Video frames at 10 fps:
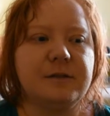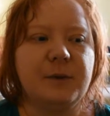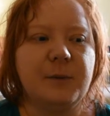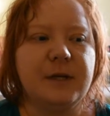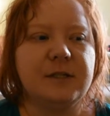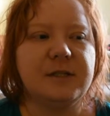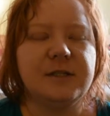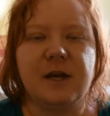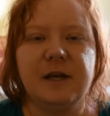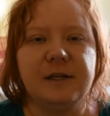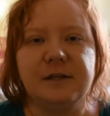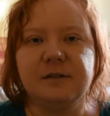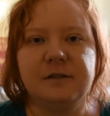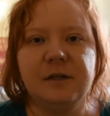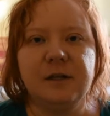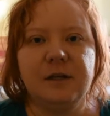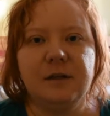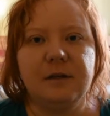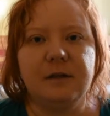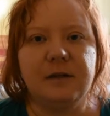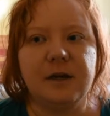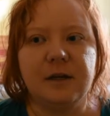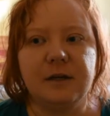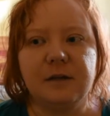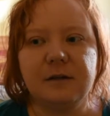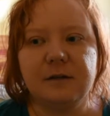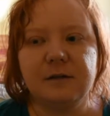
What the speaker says: undecided, like